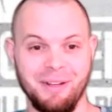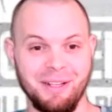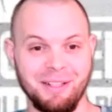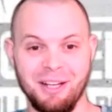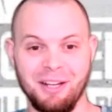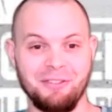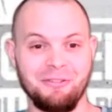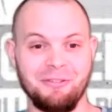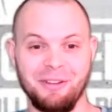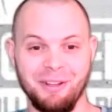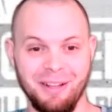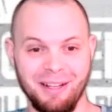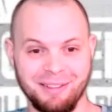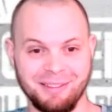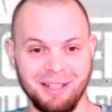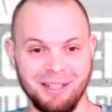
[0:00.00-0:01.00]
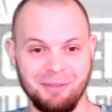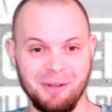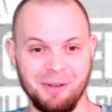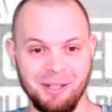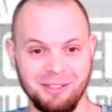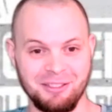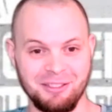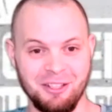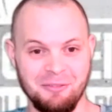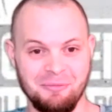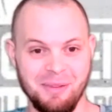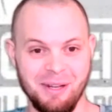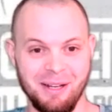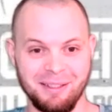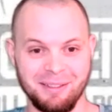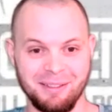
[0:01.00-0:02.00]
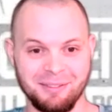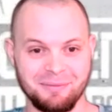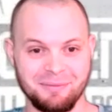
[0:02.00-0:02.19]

It doesn't feel like Tom Brady's coming back. Well,